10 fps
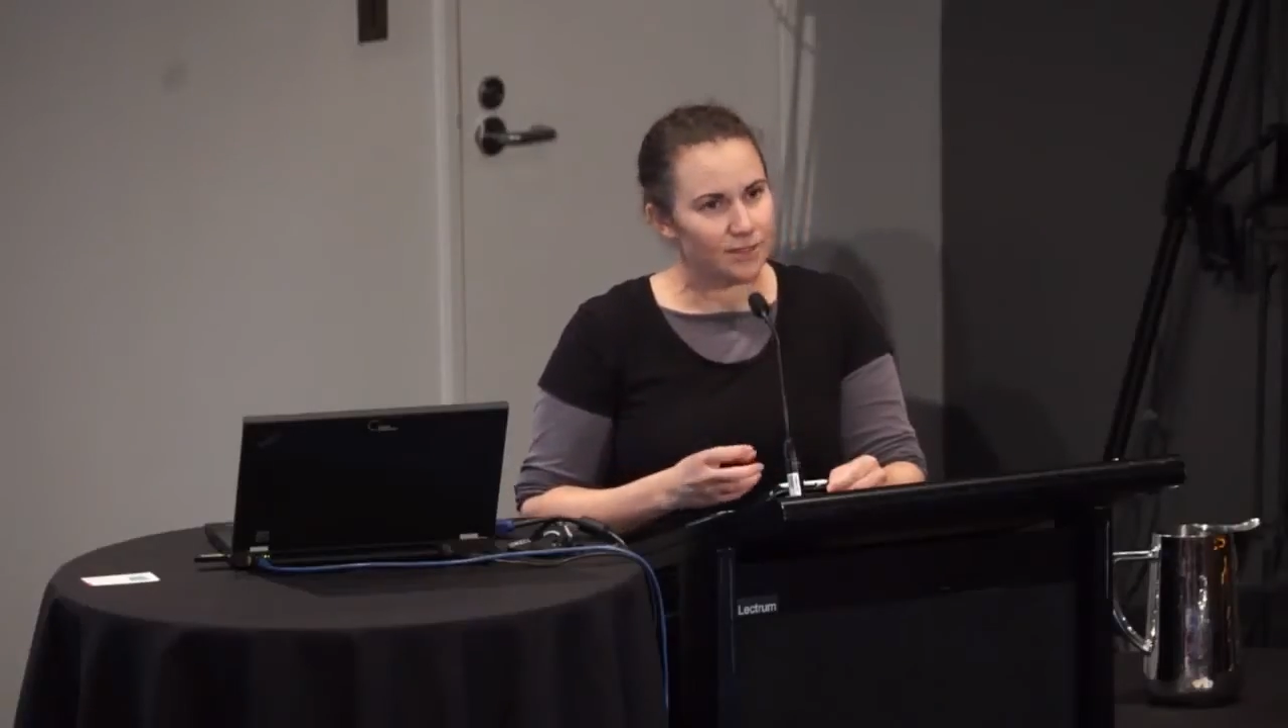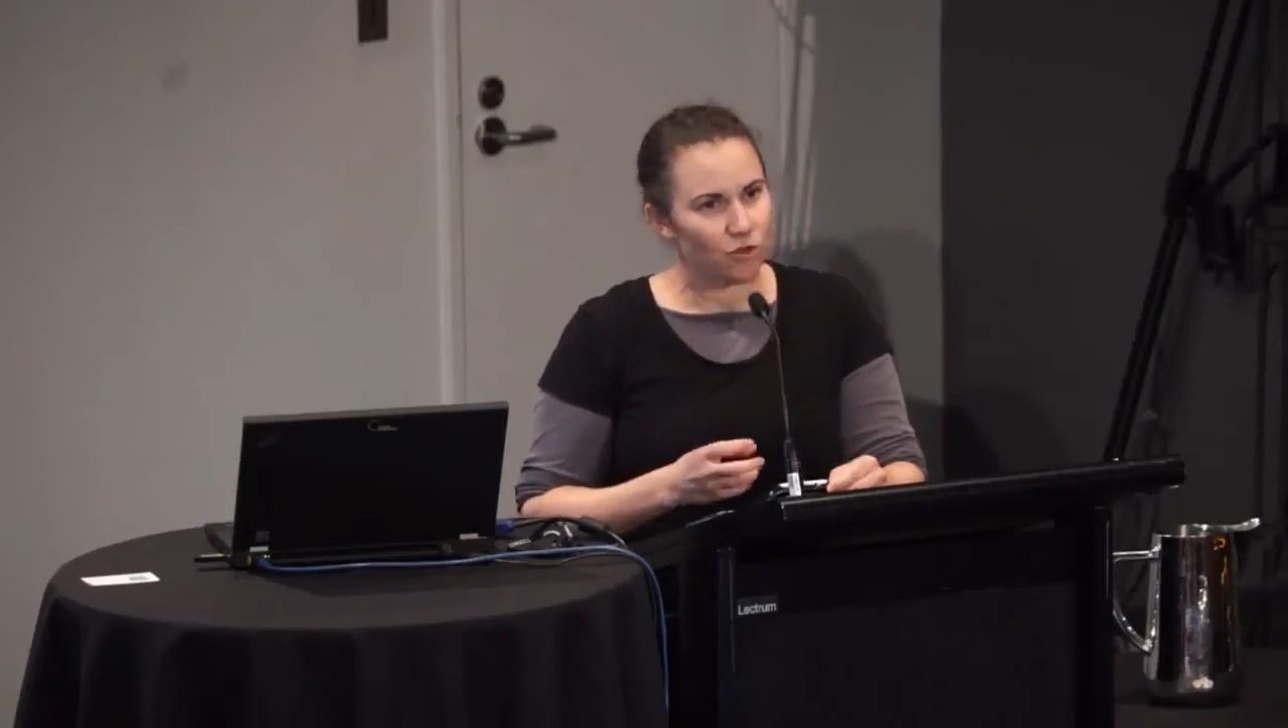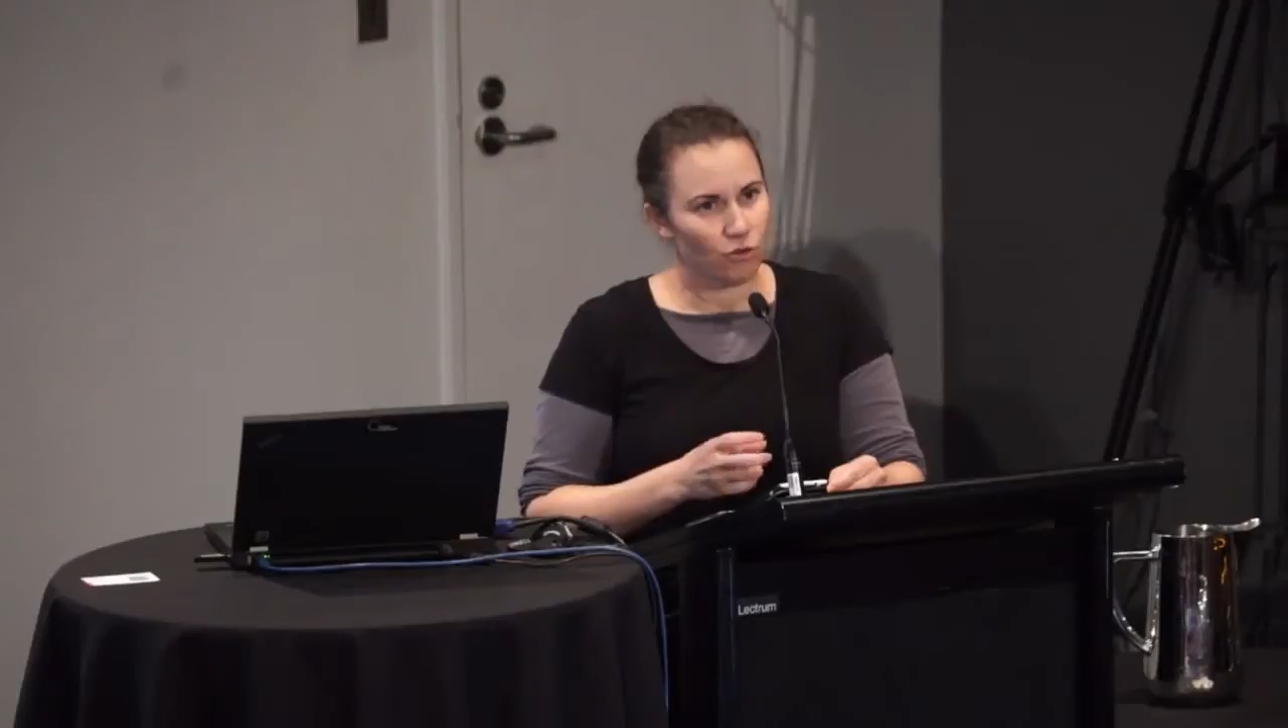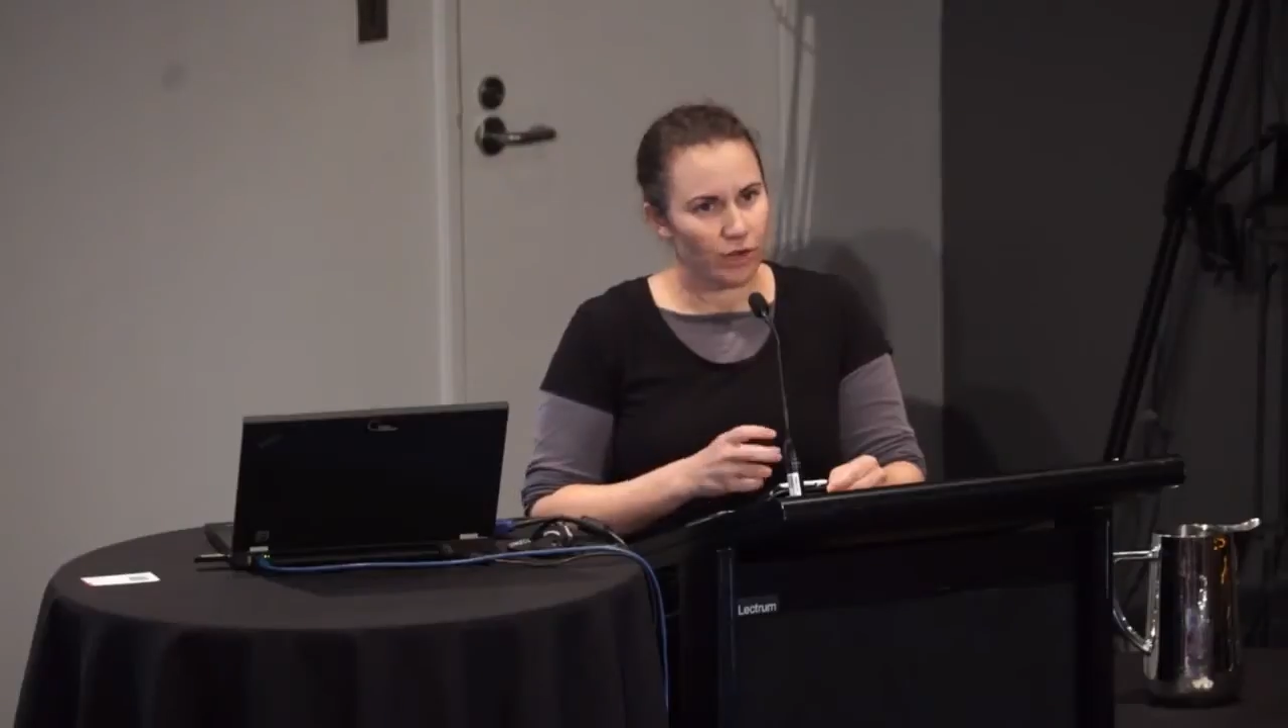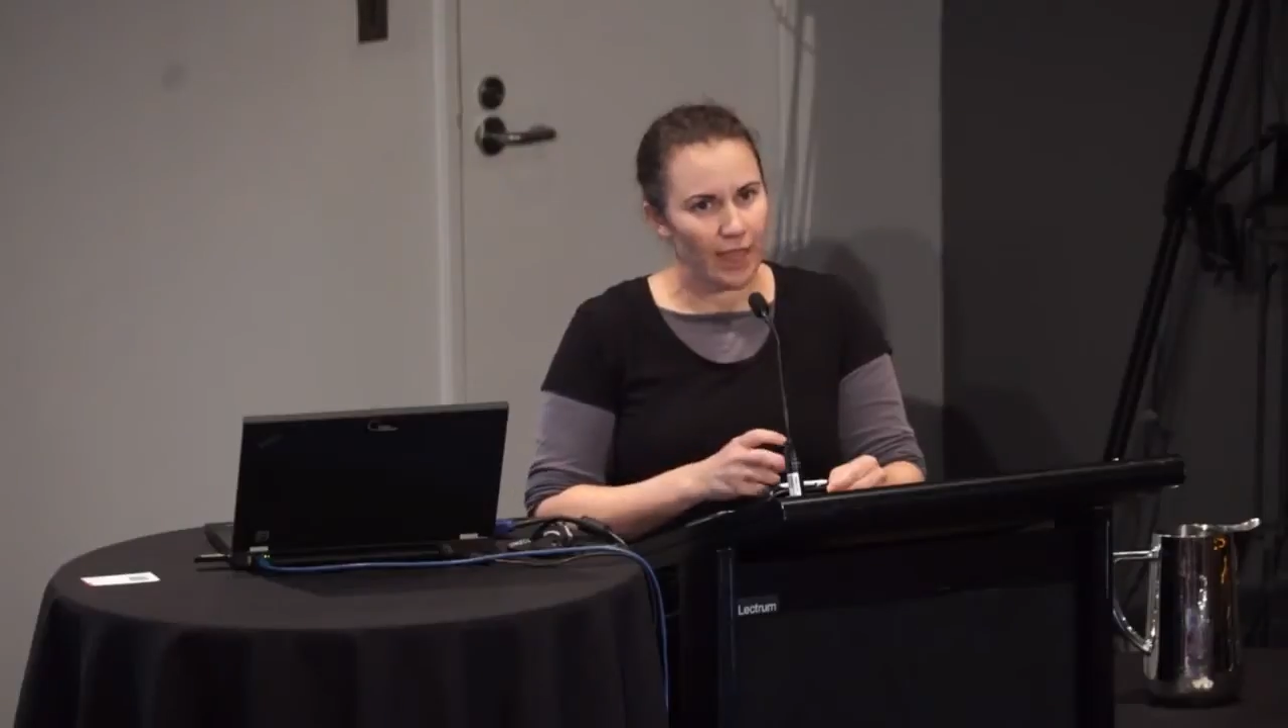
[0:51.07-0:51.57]

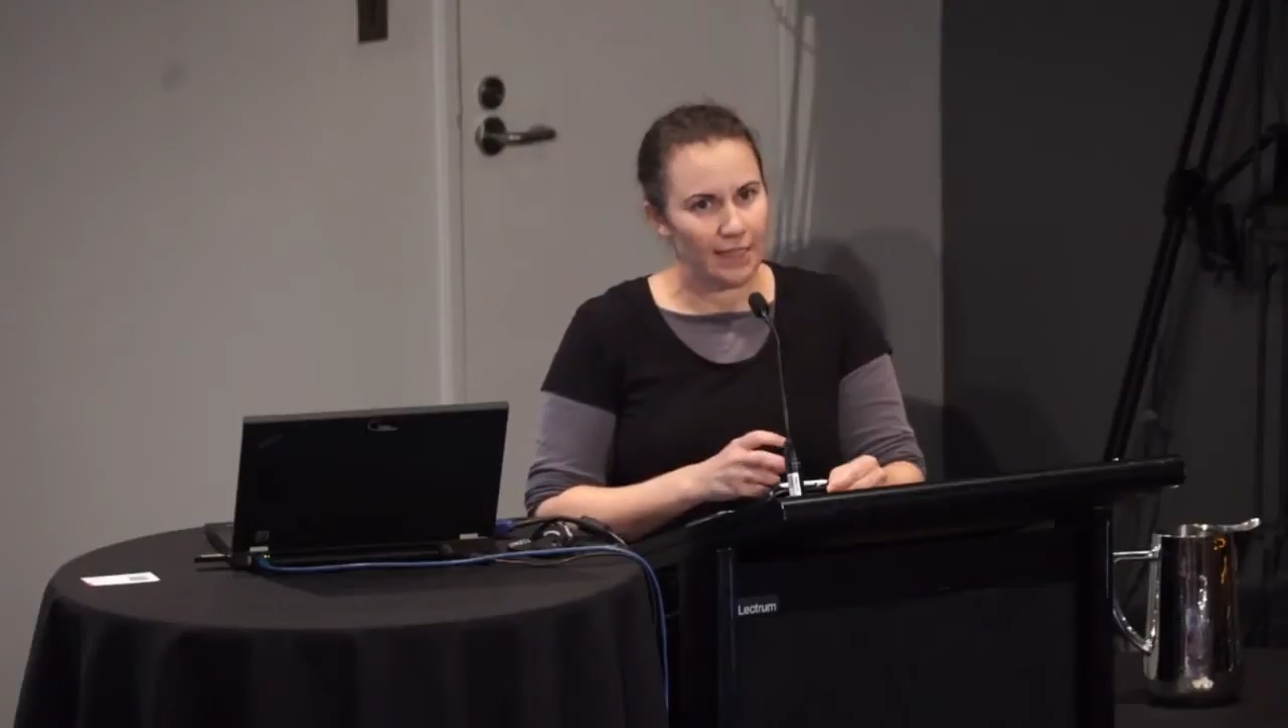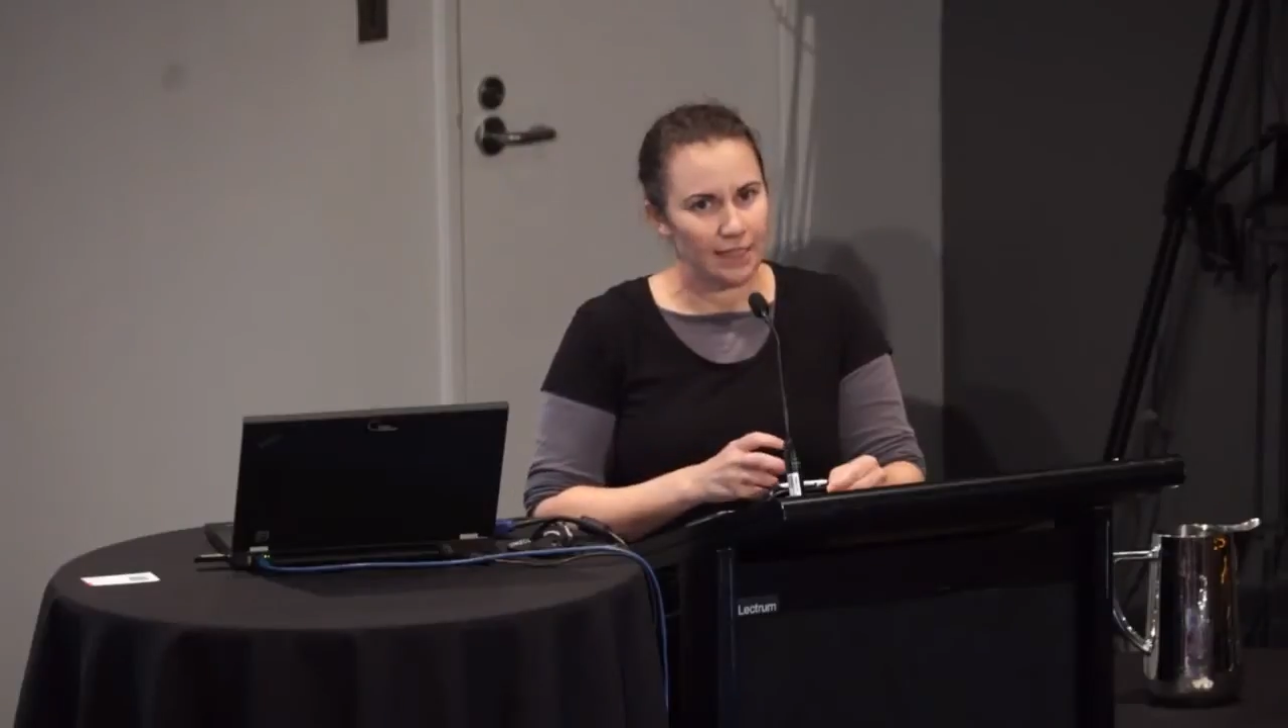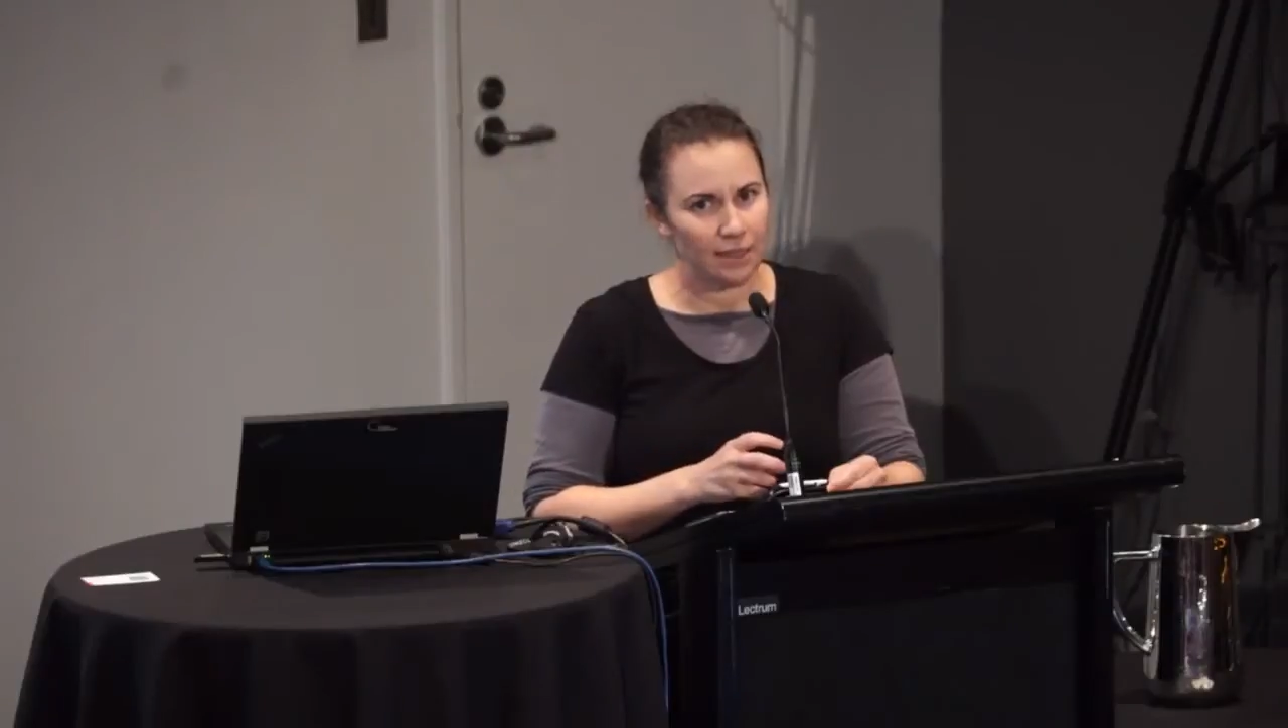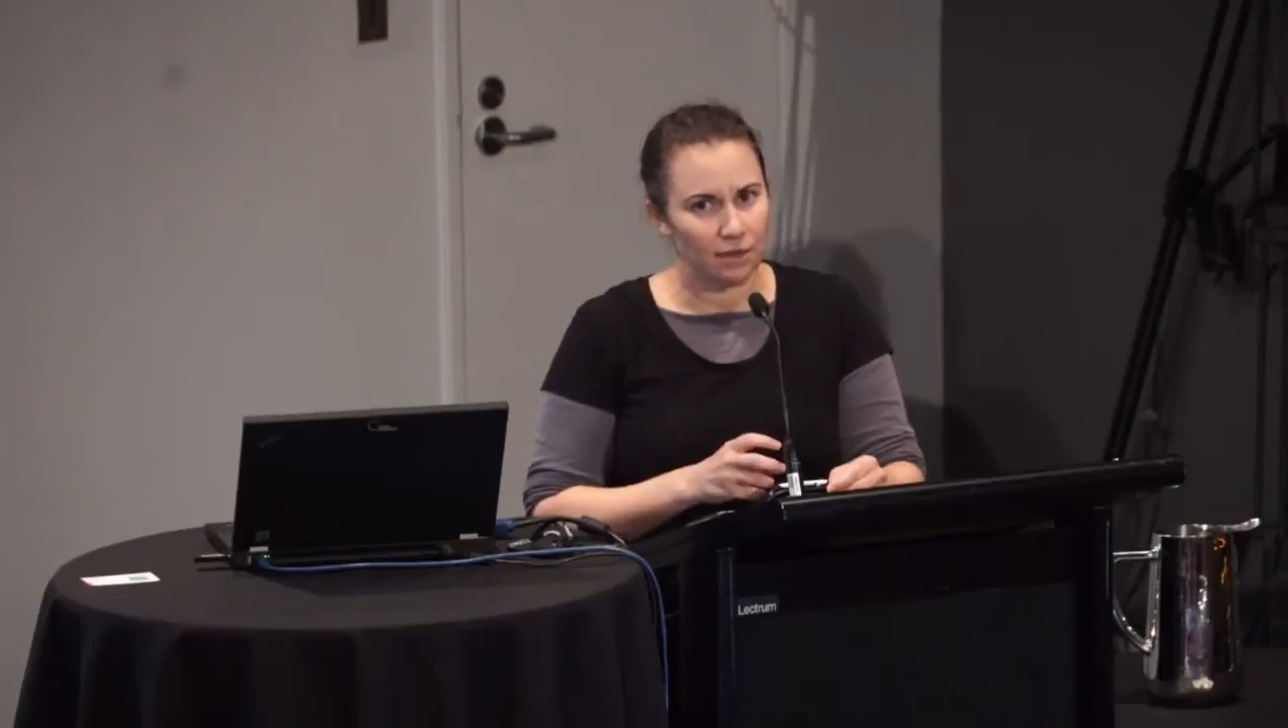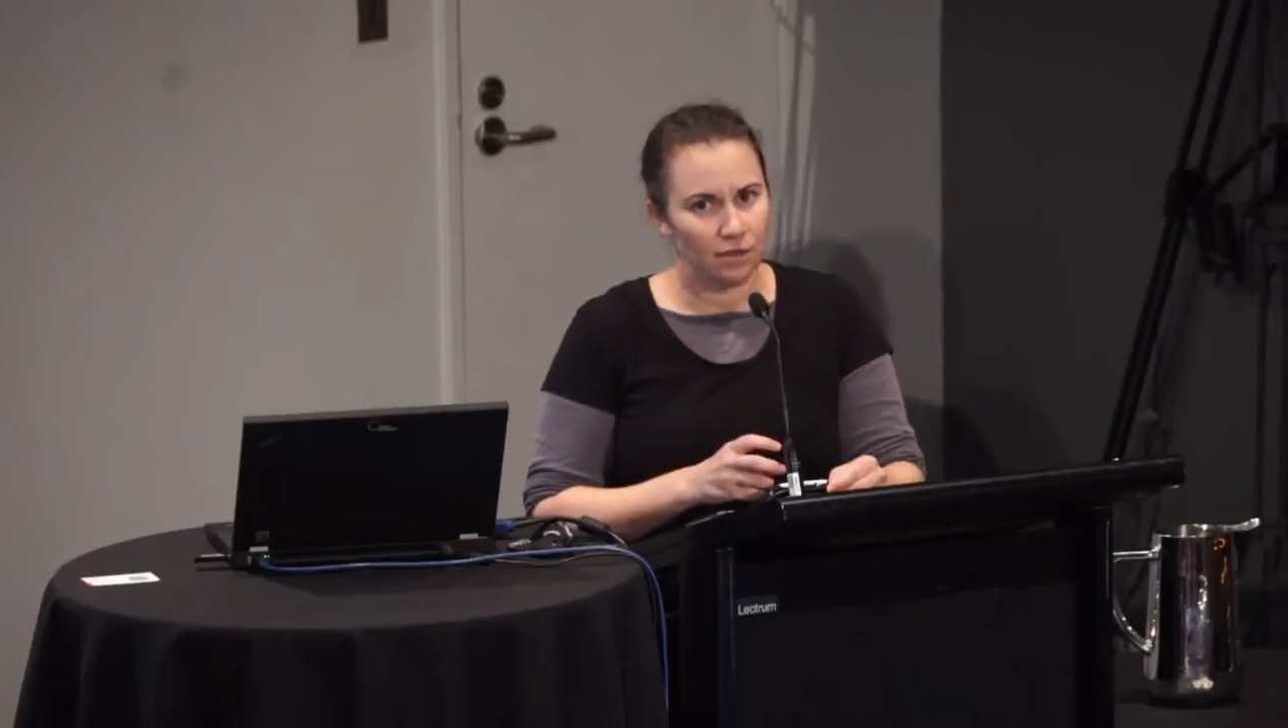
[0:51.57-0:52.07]

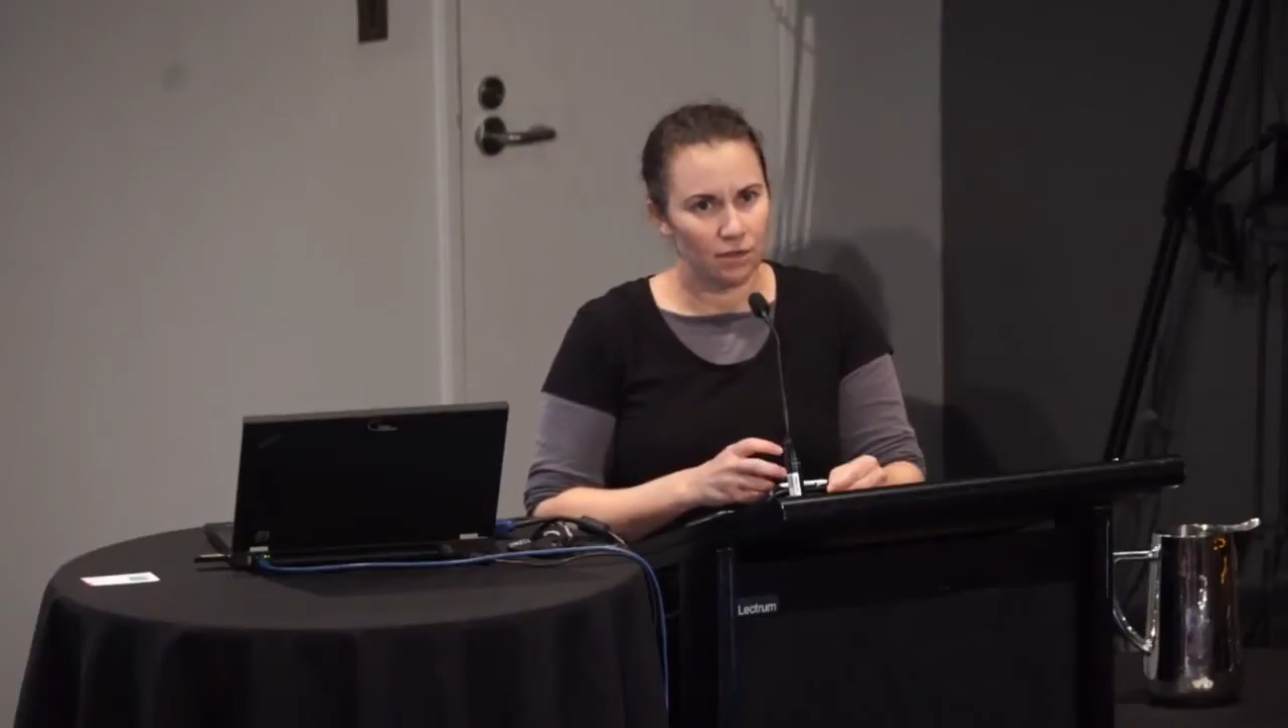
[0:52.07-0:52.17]
creating